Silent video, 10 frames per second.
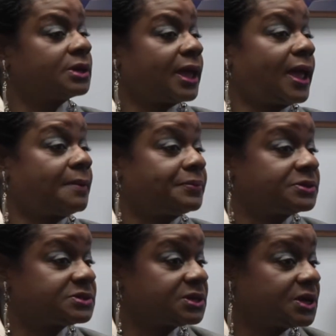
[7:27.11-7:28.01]
on
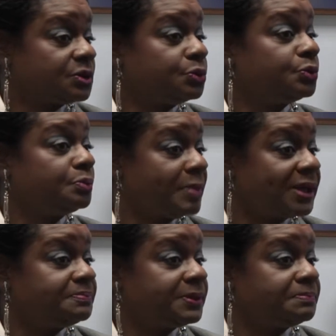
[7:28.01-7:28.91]
campus who
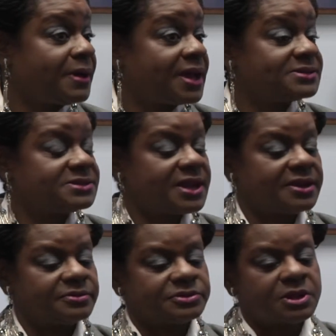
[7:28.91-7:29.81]
might be
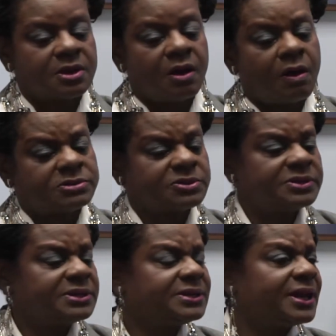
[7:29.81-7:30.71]
bystanders. Also
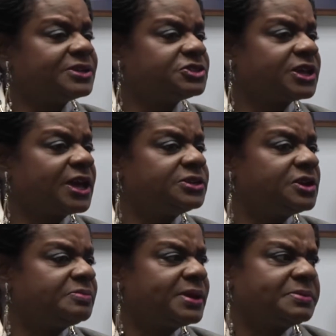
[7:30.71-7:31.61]
needed to educate
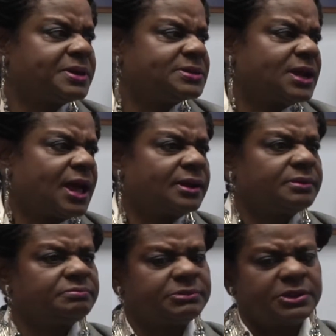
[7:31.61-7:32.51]
young men, because a lot
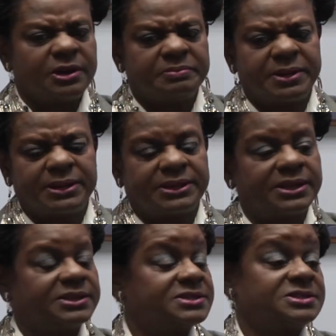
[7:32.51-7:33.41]
of young men
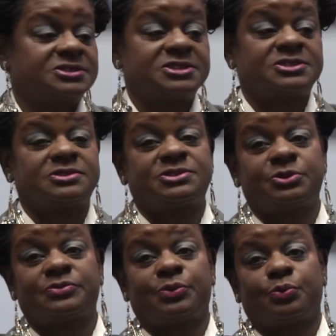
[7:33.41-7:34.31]
think this is just a
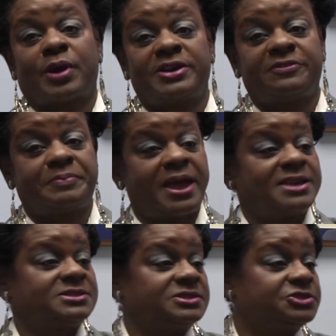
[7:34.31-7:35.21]
sort of a rite of
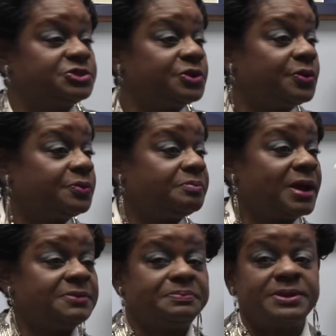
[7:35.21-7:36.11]
passage,
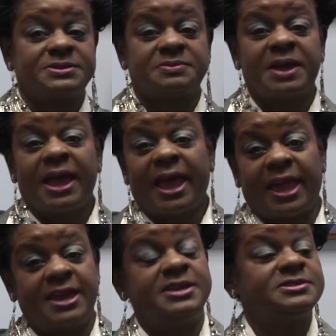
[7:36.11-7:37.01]
might be some
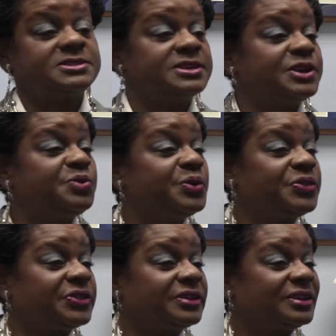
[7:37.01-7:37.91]
hazing
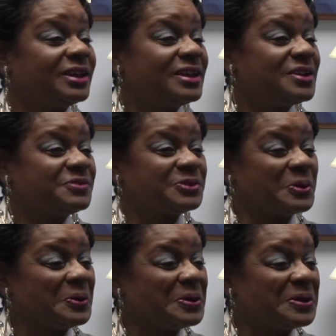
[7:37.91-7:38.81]
with a
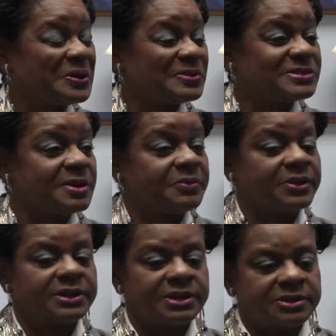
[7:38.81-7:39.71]
fraternity or
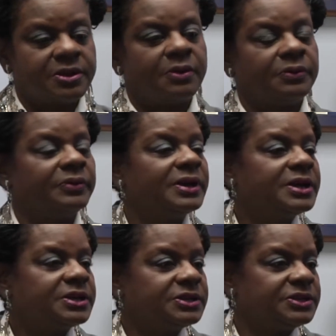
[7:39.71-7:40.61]
something. That no,
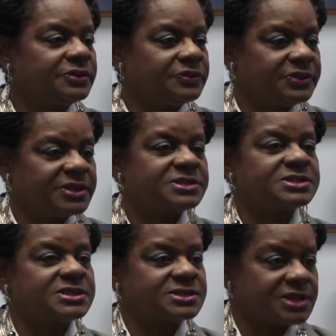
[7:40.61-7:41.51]

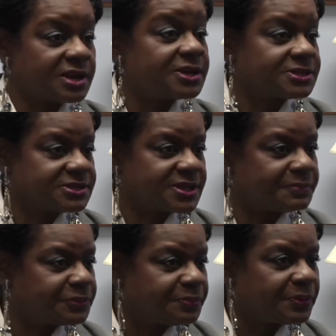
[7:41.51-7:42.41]
this is
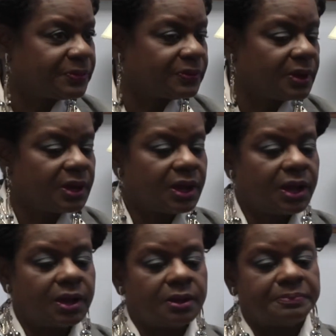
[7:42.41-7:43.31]
unacceptable
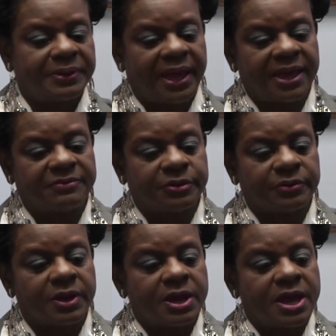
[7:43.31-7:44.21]

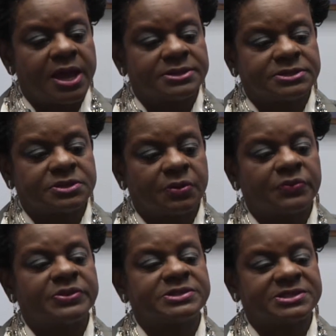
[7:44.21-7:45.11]
behavior. And
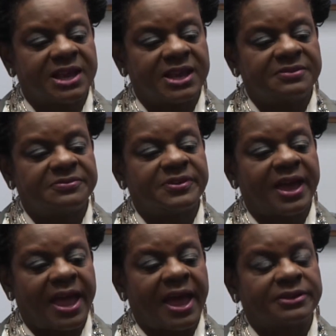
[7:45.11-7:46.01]
so the SAVE
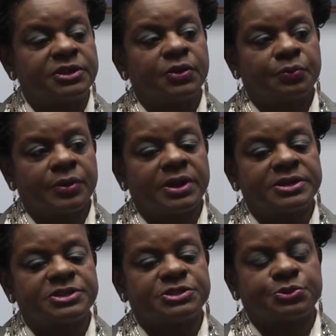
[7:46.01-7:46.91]
Act
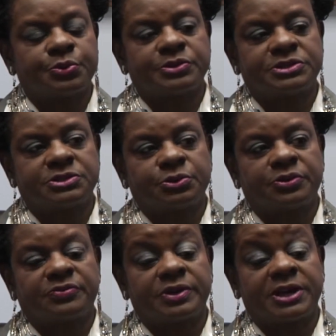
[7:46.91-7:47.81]
really just
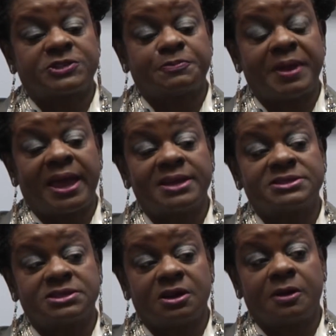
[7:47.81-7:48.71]
sort of
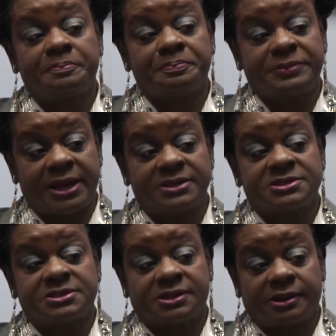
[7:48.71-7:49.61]
expands and
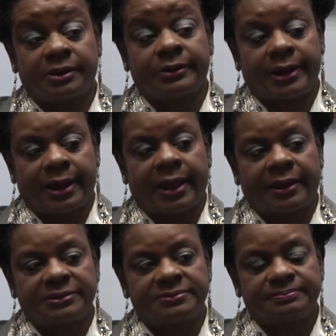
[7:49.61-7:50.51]
updates the Clery Act.